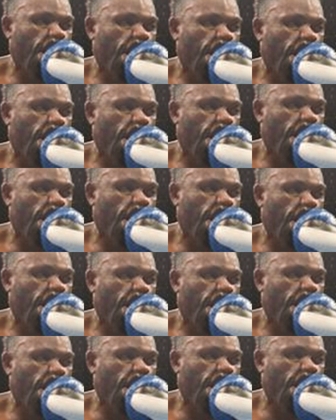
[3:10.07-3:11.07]
There are
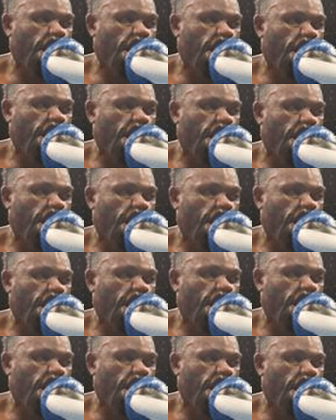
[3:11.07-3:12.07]
thousands
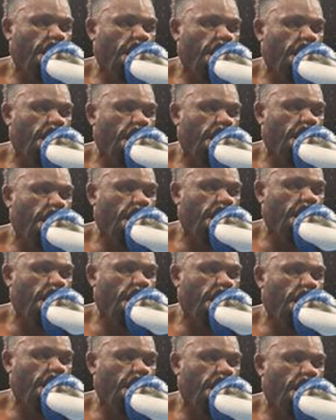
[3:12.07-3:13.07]
upon
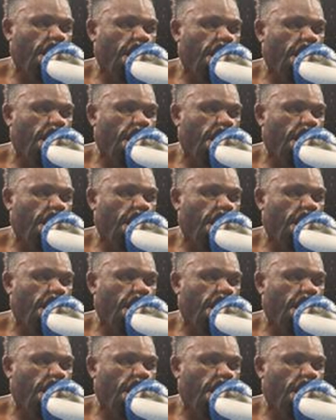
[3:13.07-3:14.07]
thousands
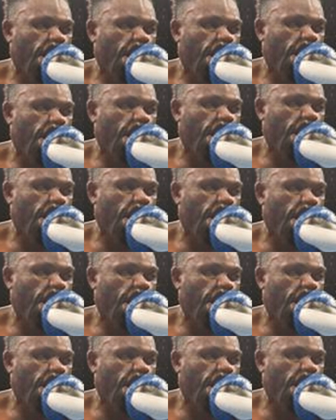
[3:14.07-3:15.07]
who
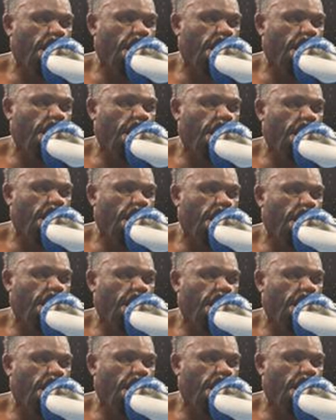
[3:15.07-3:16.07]
are
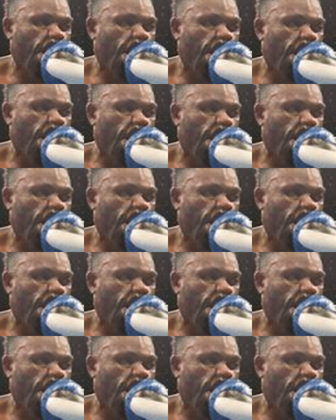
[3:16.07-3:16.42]
now